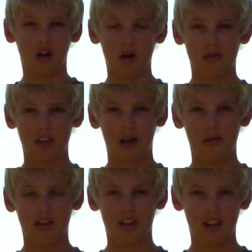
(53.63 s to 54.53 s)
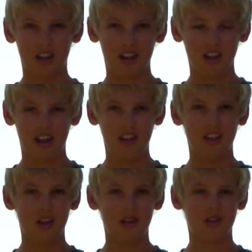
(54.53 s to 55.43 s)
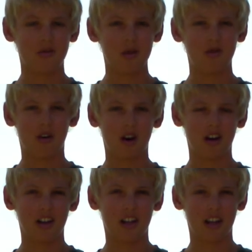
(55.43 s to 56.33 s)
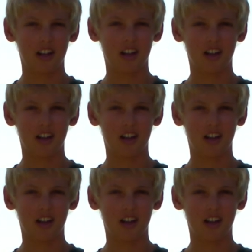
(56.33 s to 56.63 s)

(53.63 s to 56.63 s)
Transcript: club Sabot, and then to move on and get